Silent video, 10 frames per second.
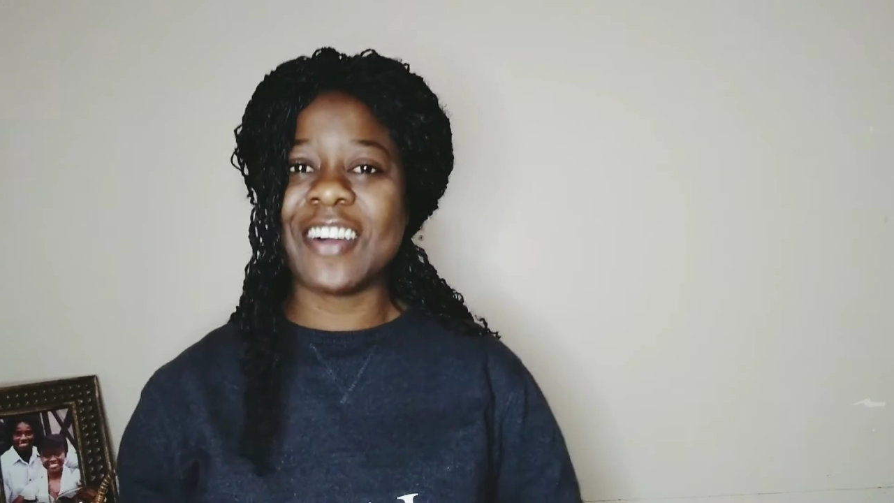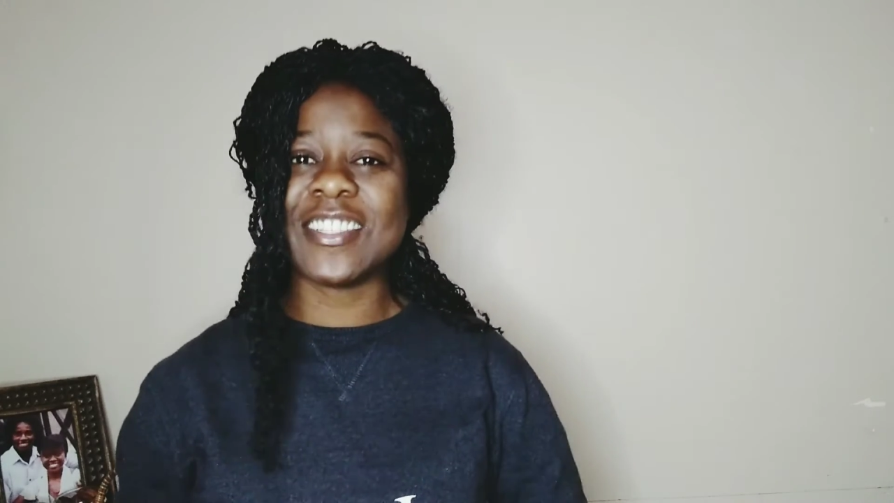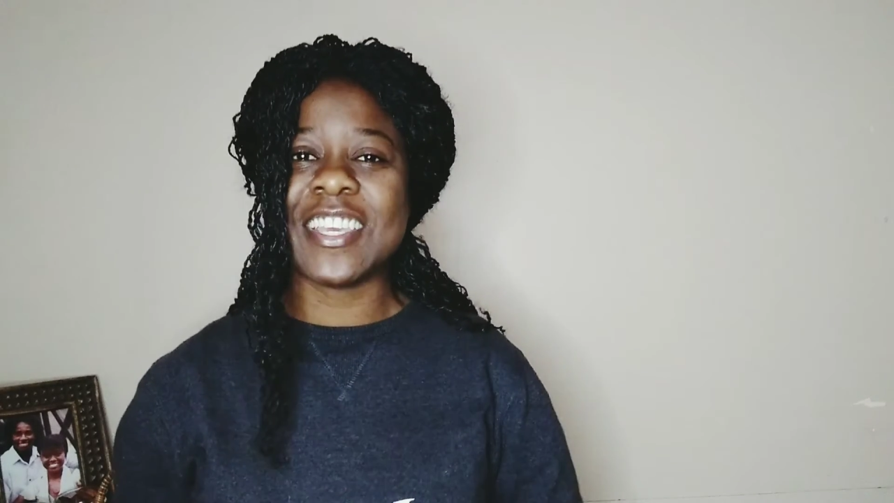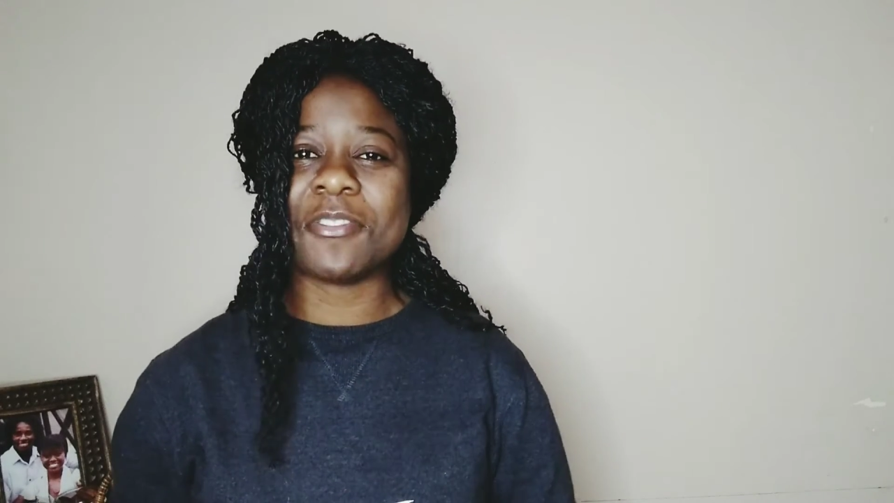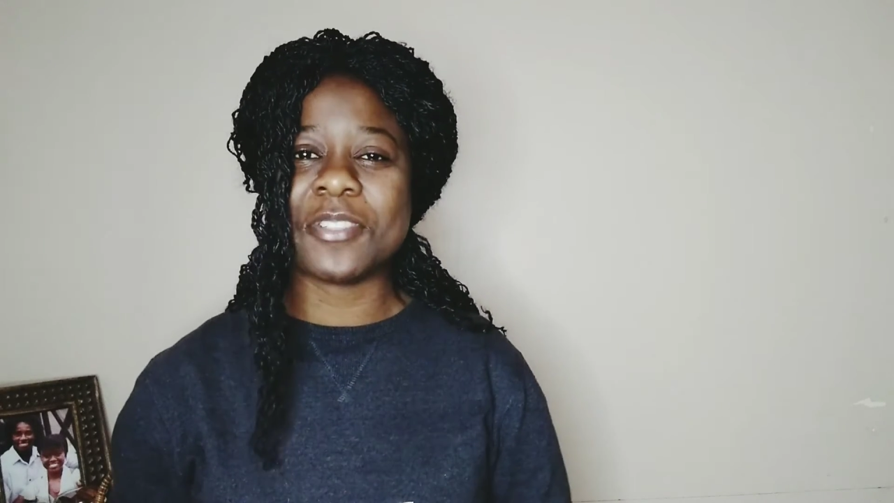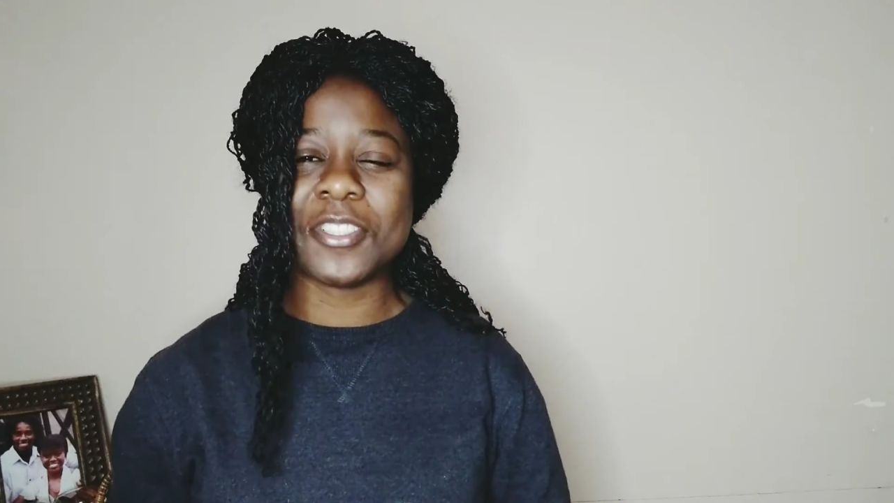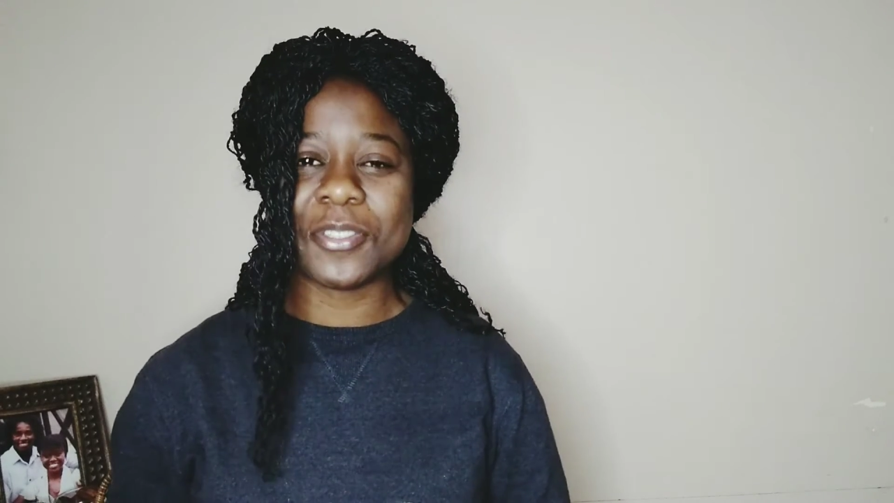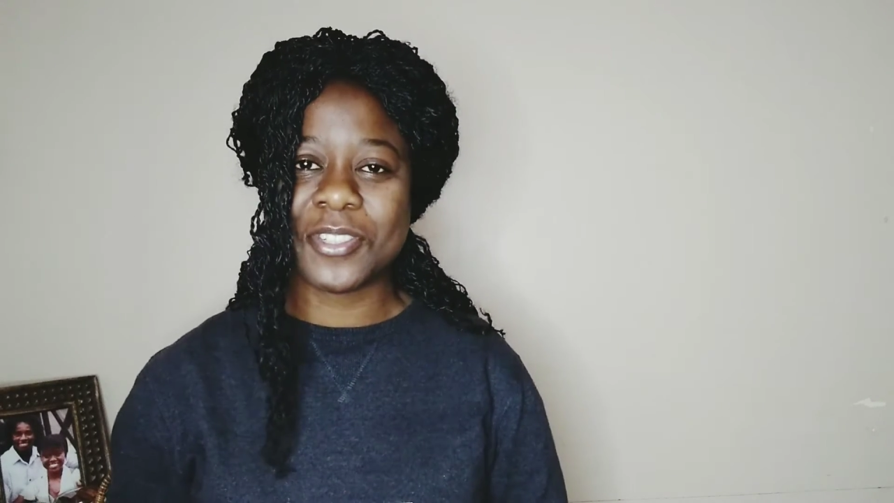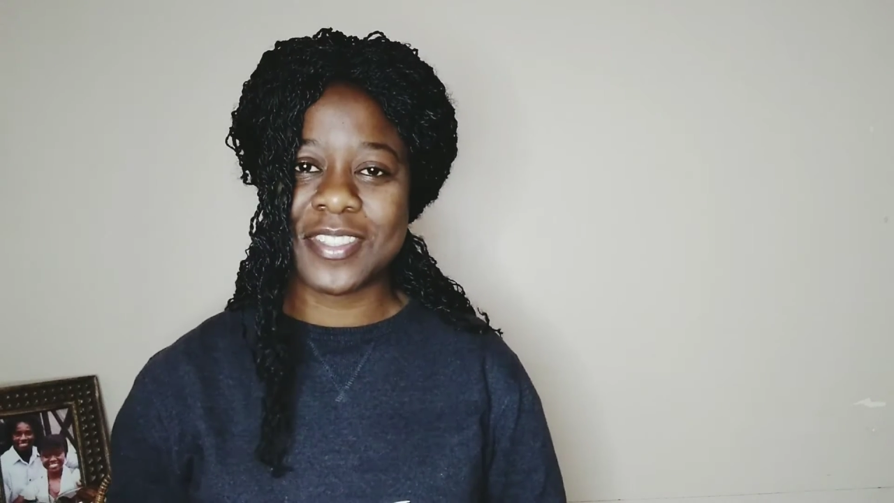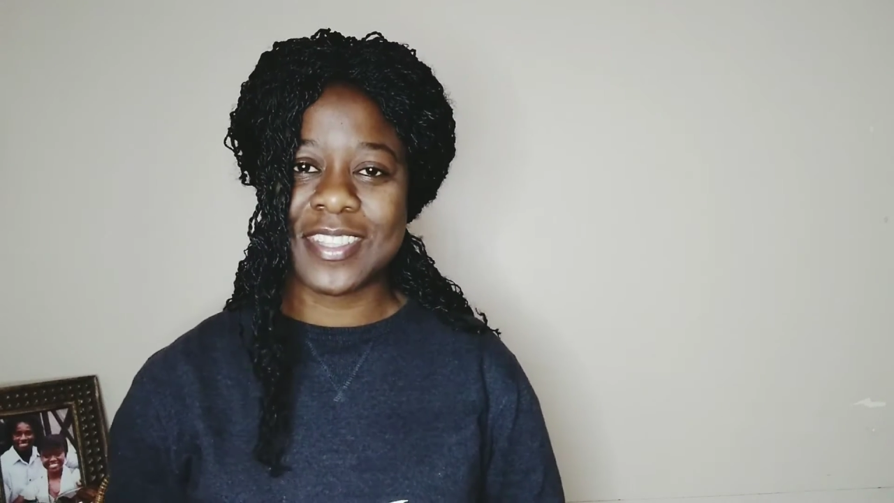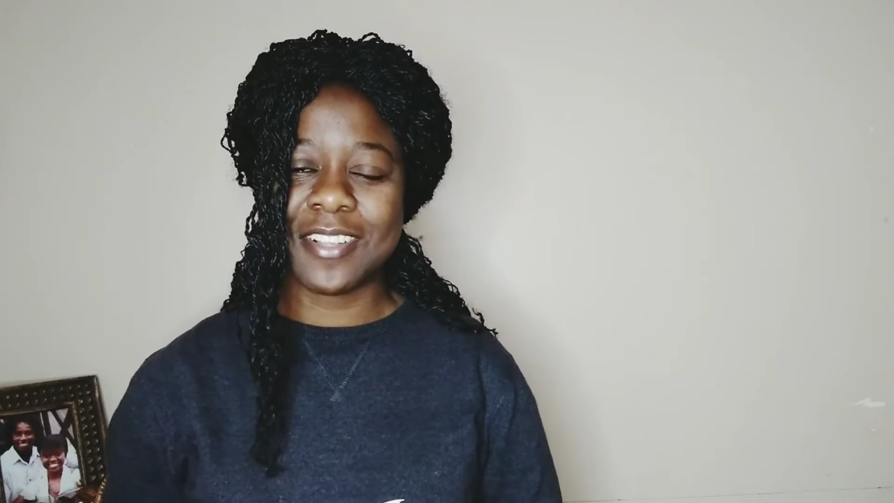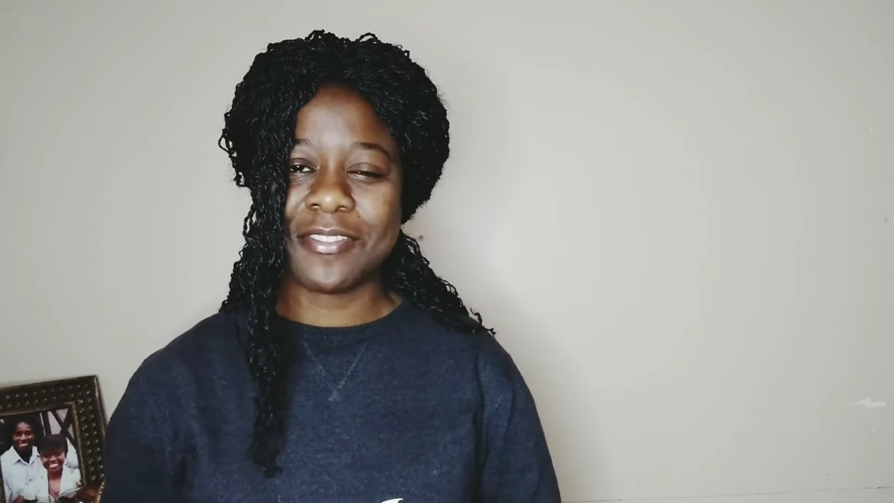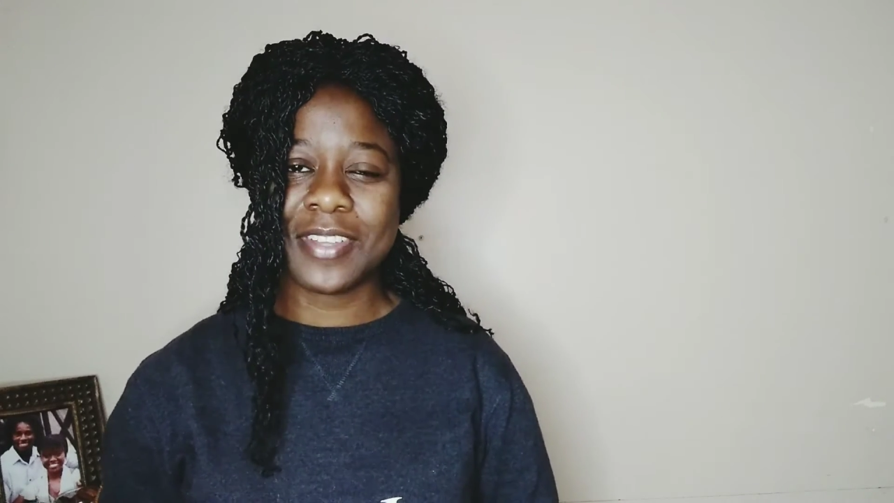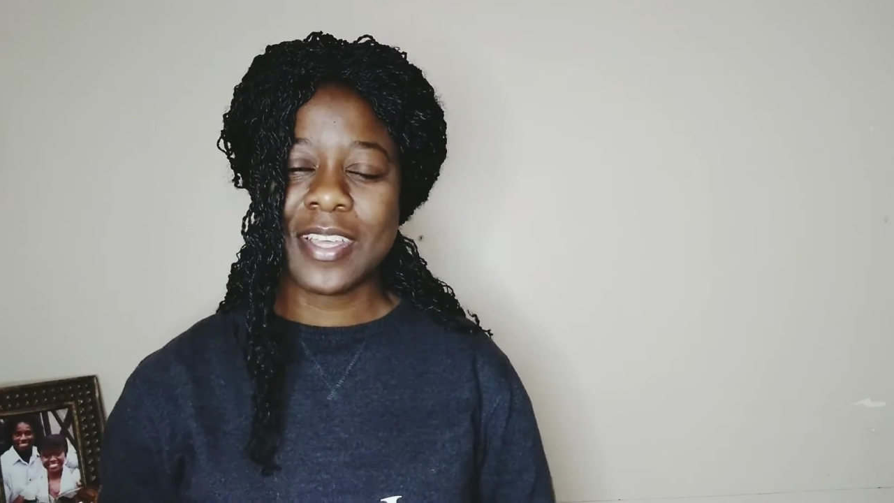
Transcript: to introduce yourself.